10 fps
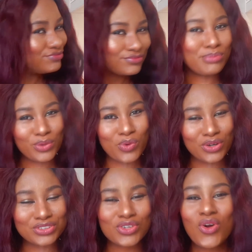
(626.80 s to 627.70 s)
be
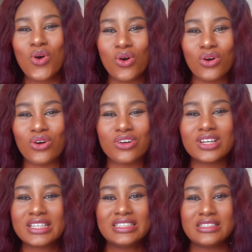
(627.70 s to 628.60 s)
warned. Or
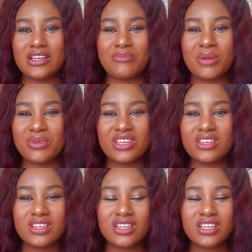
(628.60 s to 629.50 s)

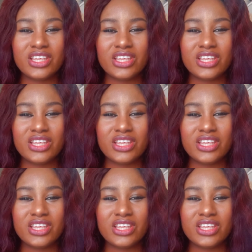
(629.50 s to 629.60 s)
maybe